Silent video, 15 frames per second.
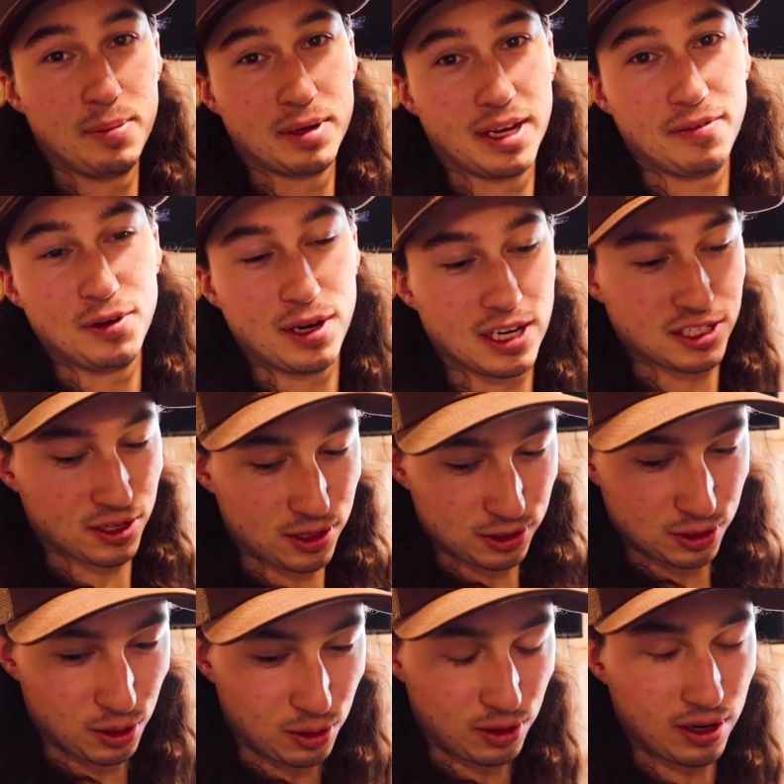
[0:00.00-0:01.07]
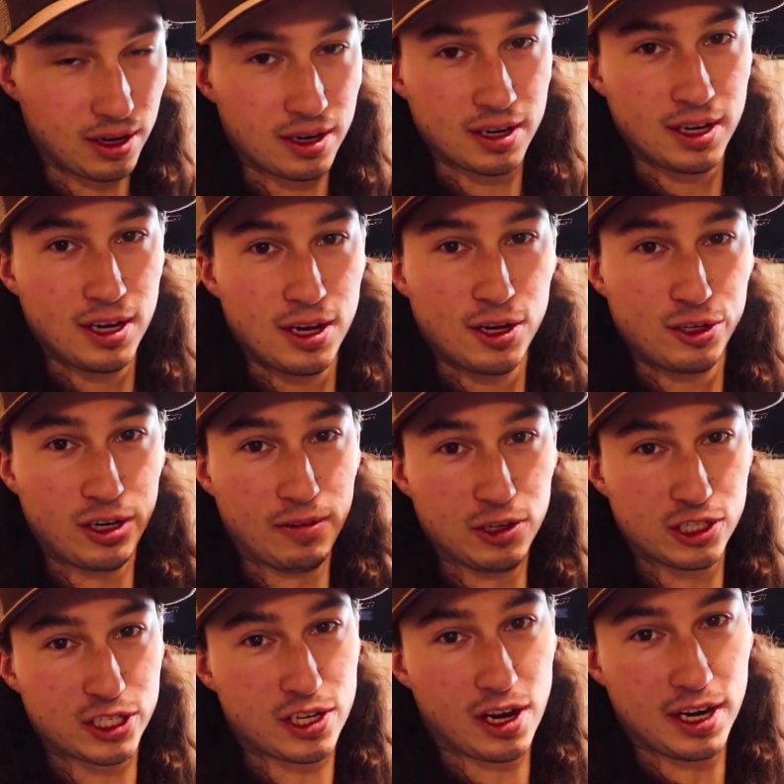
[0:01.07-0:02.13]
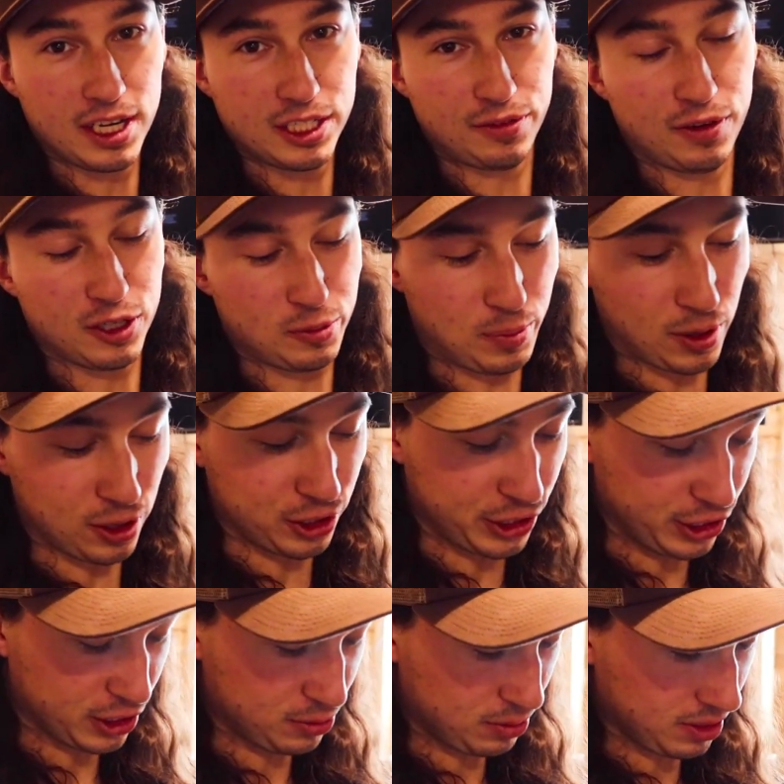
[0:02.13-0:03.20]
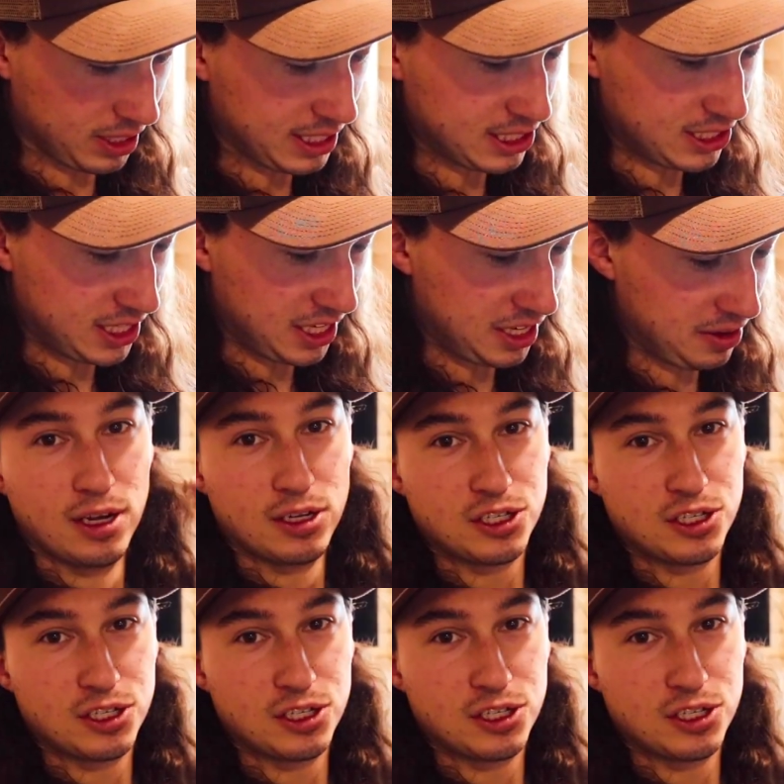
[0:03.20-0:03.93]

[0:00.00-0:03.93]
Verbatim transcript: to give you guys a little tour. Trevor just caught his first perch. He just released it.